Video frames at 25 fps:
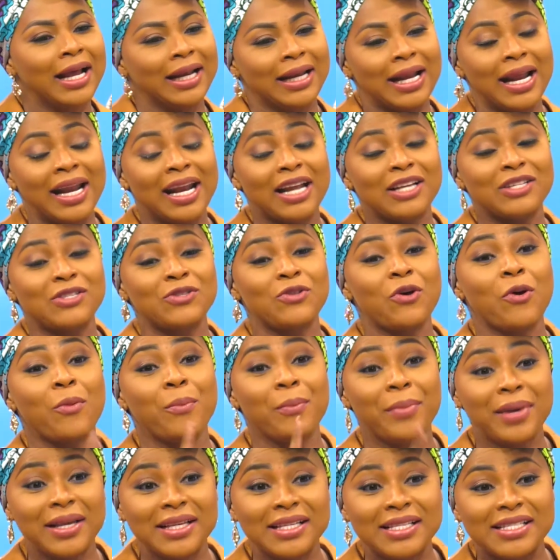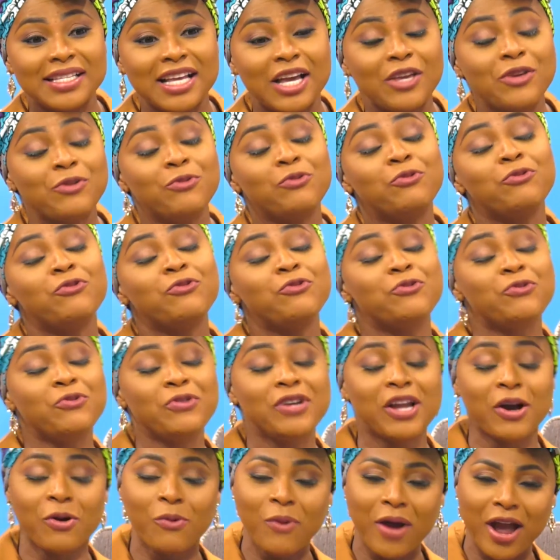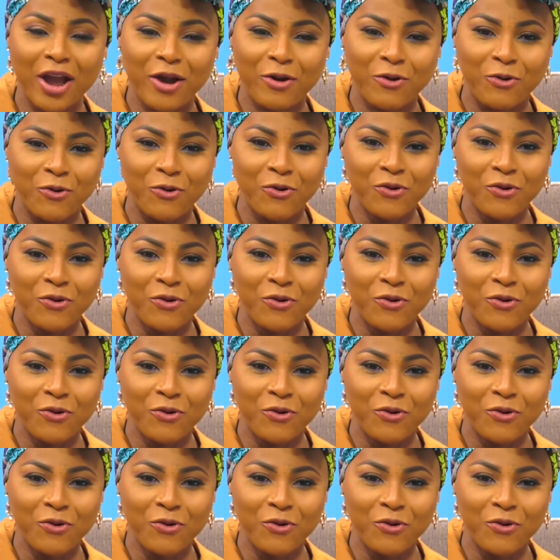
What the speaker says: That does not mean that you won't do the work.